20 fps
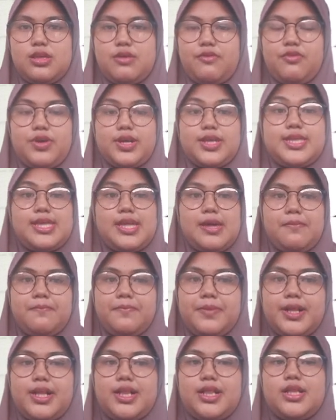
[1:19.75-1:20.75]
For
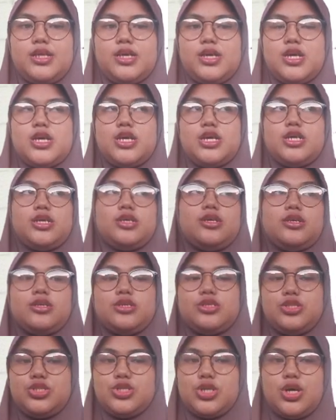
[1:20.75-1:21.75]
example,
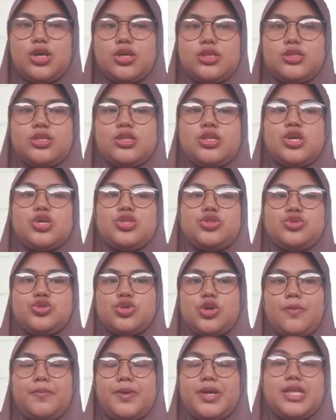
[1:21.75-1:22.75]
John
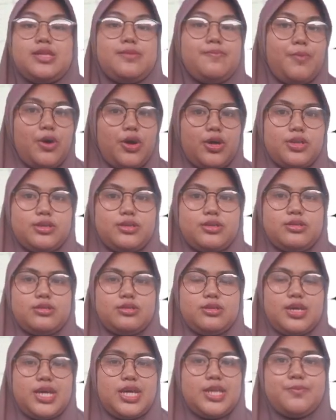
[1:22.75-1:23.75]
dropped his phone.
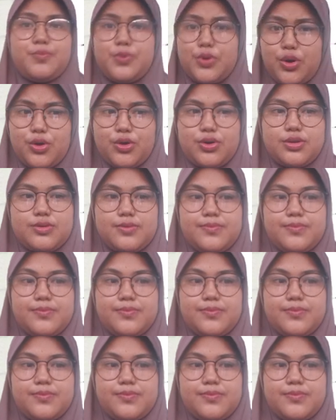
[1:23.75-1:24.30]
It broke.